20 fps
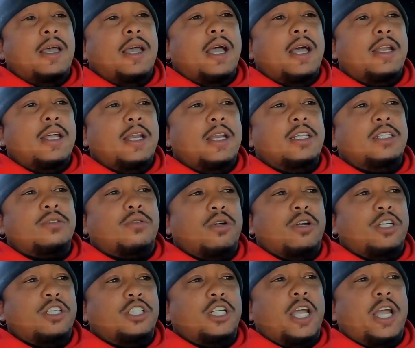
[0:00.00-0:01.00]
and then it's going
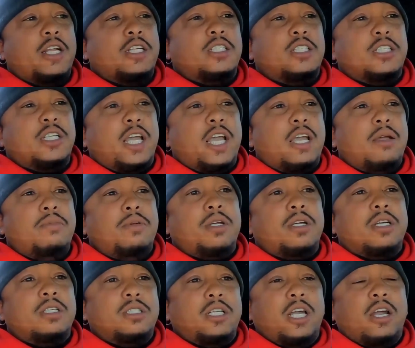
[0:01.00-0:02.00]
to change the game
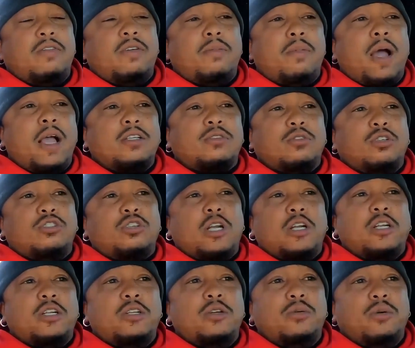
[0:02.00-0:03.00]
because everybody's going to try
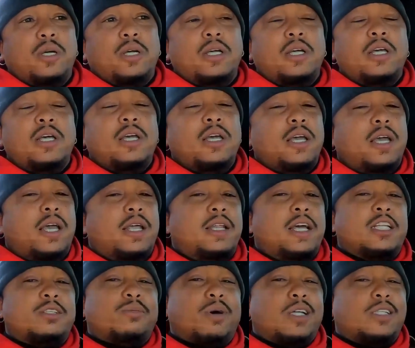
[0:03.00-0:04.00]
to do it. And
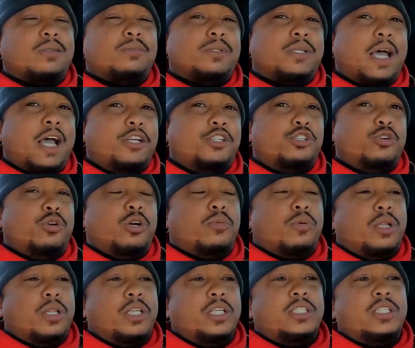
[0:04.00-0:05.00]
that's why sometimes you don't want
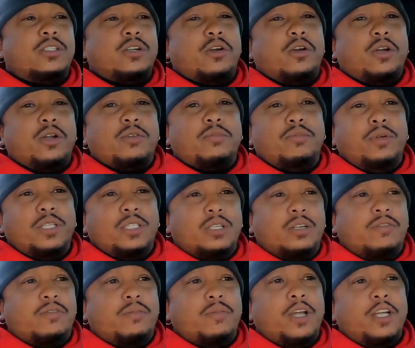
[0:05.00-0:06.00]
to release certain bits
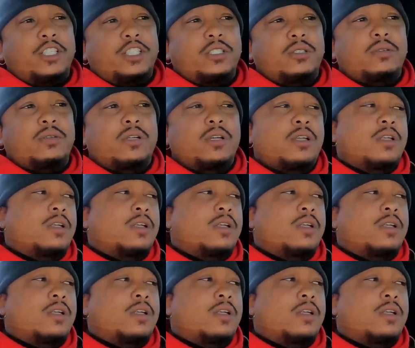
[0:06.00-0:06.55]
of information,